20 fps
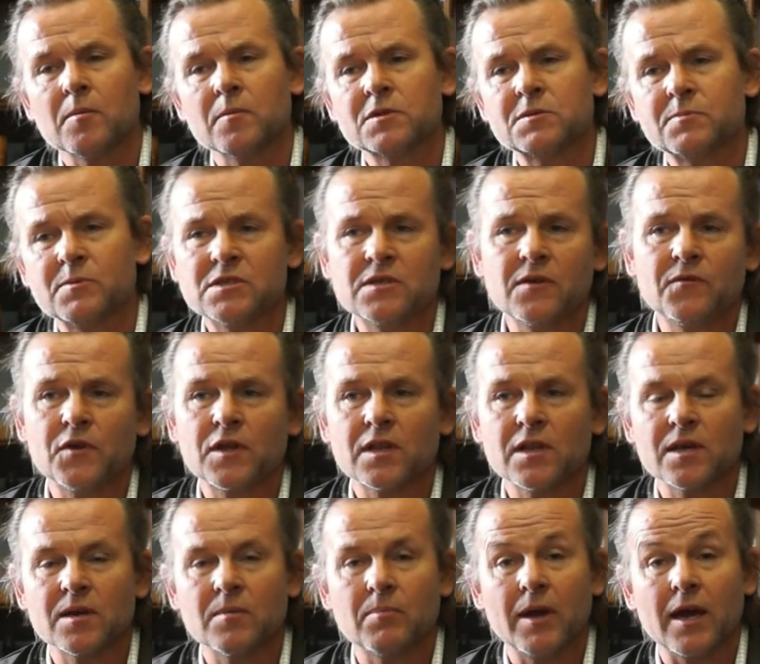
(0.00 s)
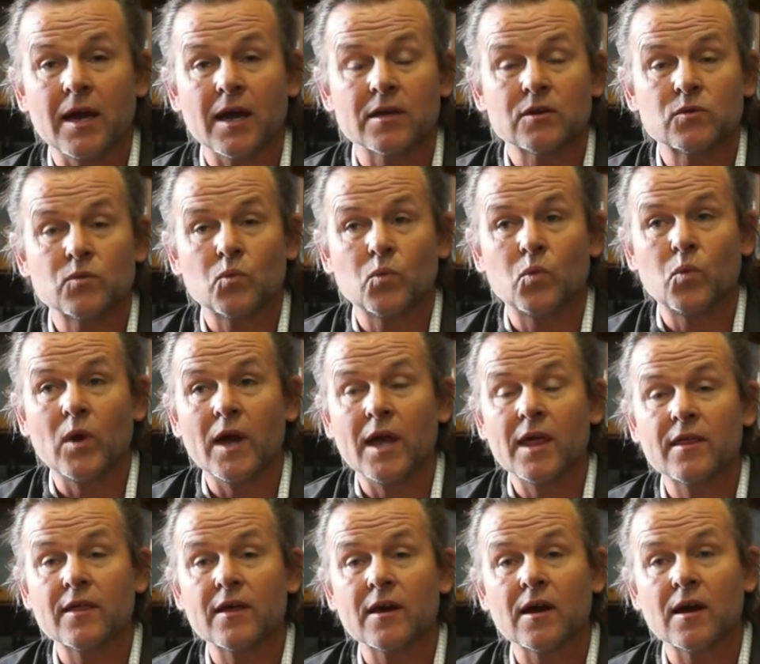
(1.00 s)
specifically about
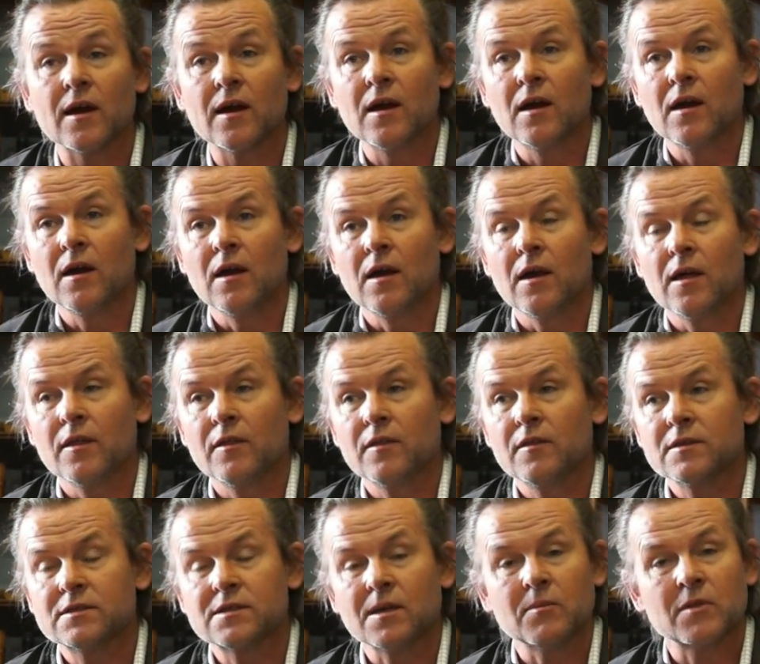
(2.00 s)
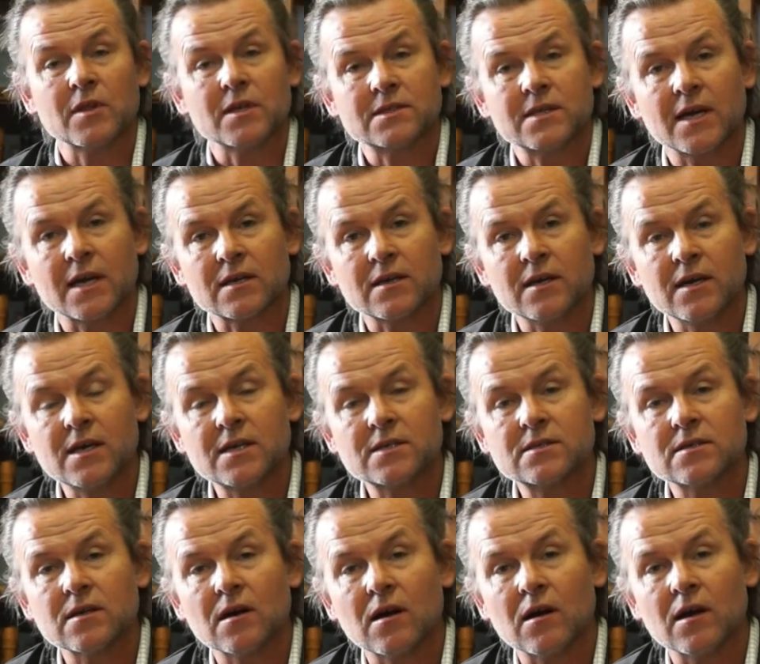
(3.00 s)
whether some of the
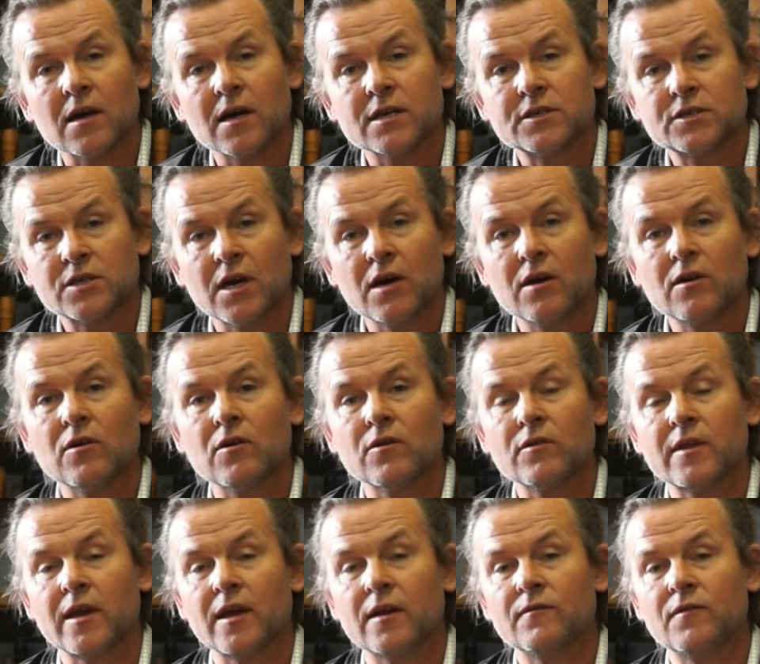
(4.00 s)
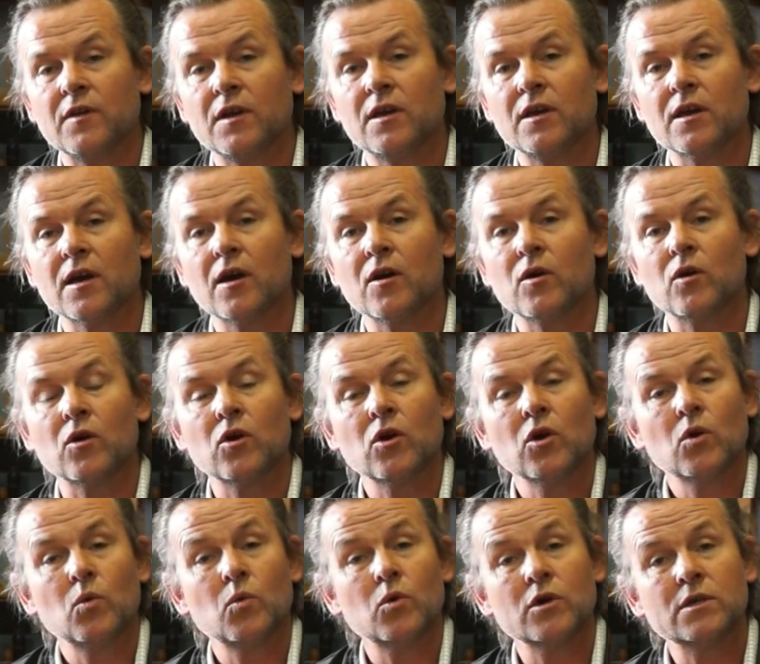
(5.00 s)
techniques I showed on that video
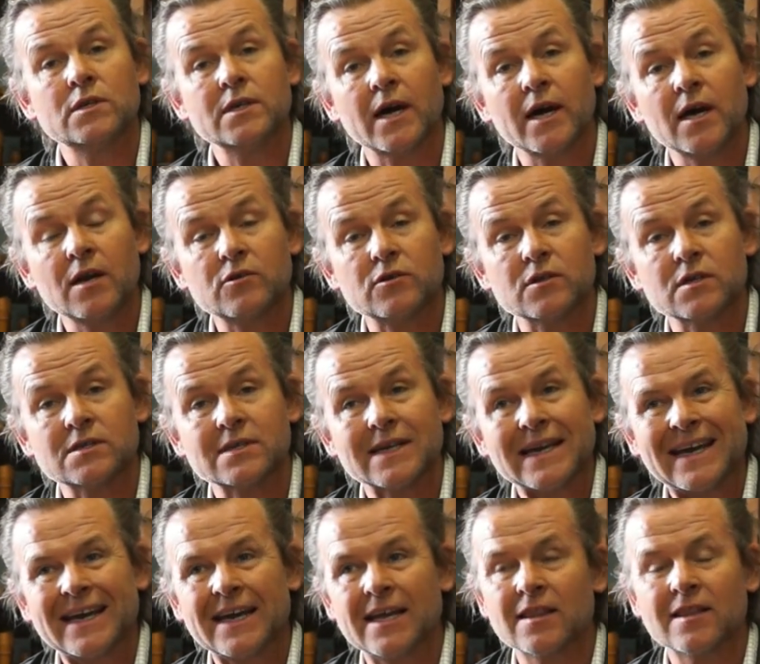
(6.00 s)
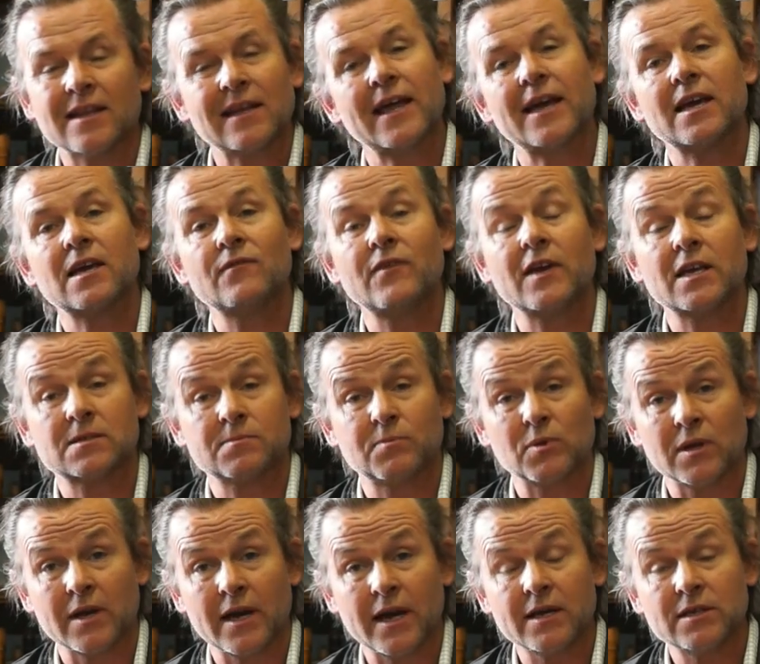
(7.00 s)
were dangerous and the lack of
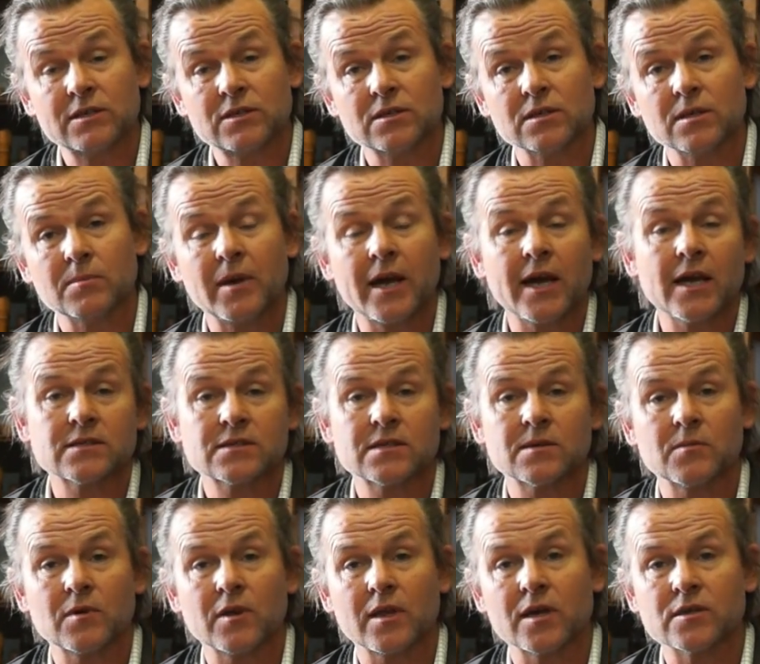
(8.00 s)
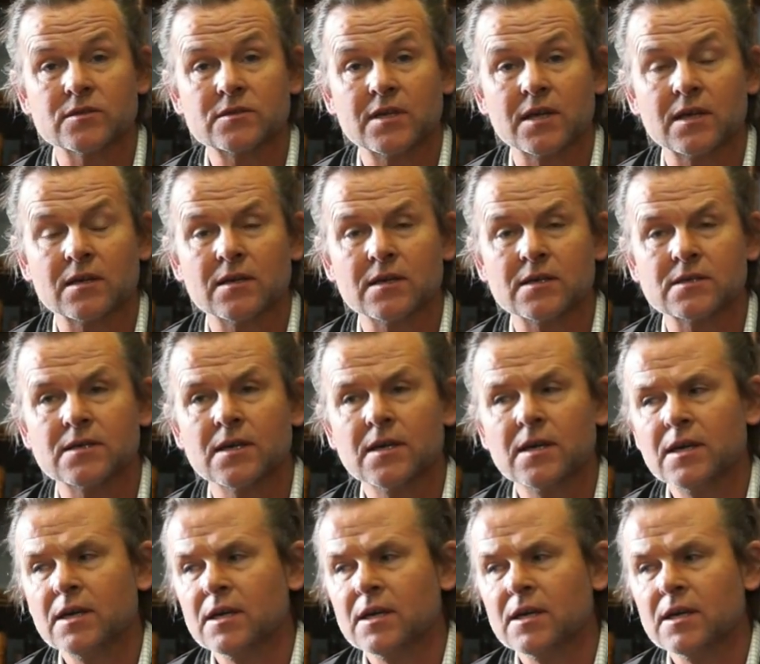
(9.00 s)
explanation about some of those techniques.